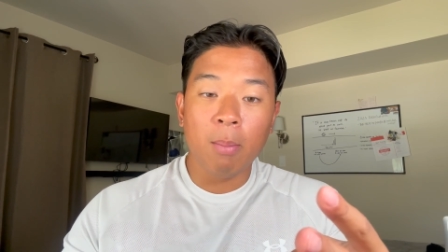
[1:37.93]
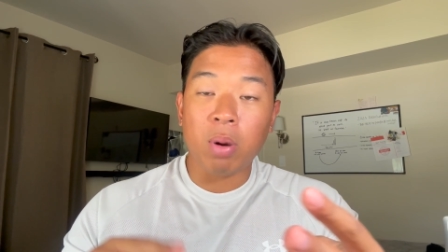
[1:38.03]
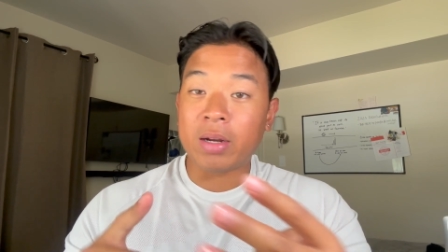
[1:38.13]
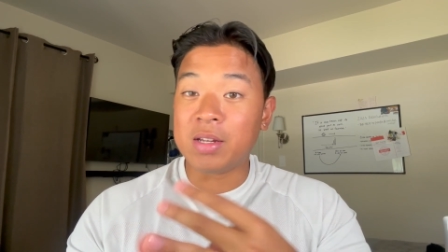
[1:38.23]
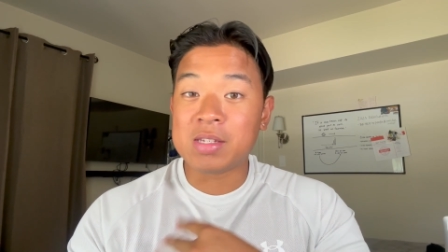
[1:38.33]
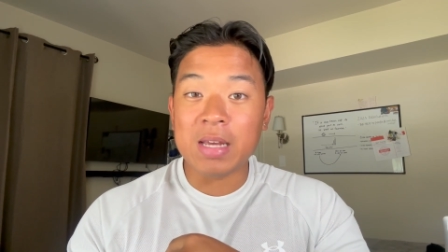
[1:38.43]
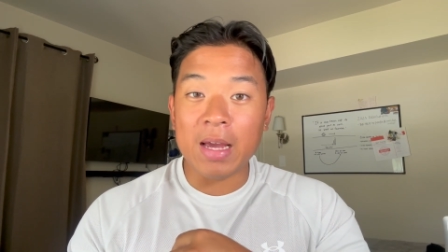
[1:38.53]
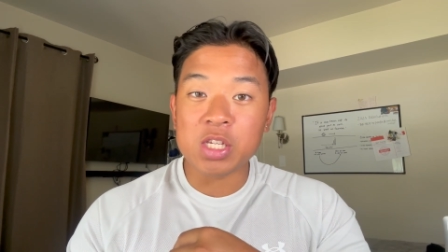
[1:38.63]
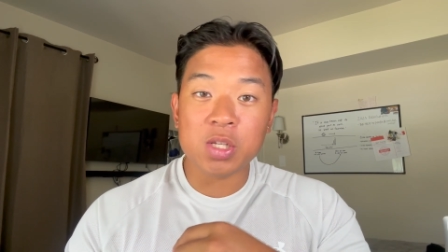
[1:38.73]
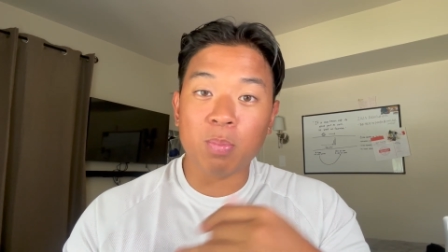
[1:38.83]
practice
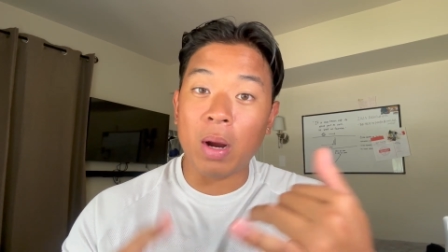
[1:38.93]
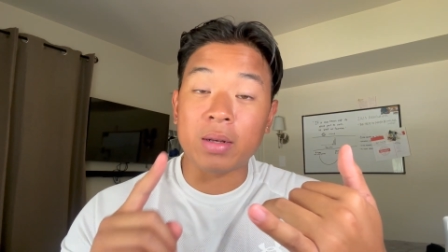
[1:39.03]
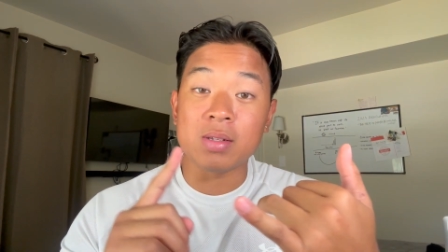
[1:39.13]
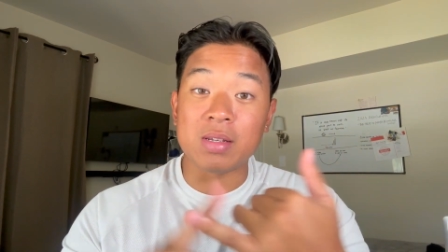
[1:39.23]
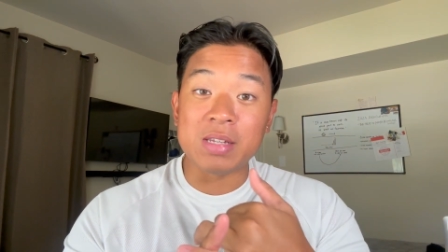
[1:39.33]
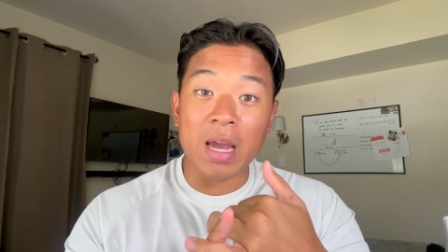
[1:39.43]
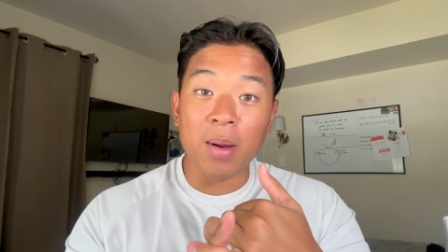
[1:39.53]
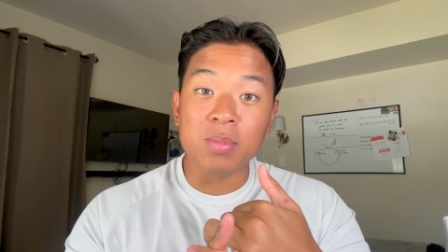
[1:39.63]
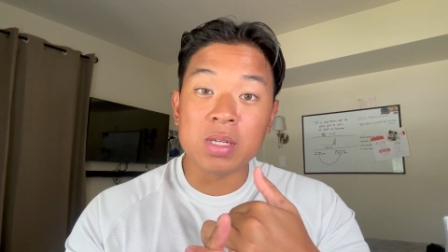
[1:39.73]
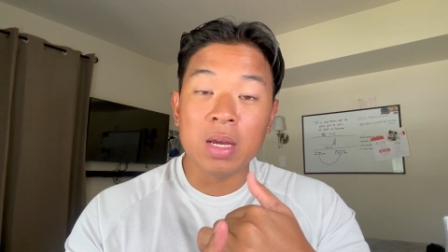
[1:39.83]
tests, practice exams.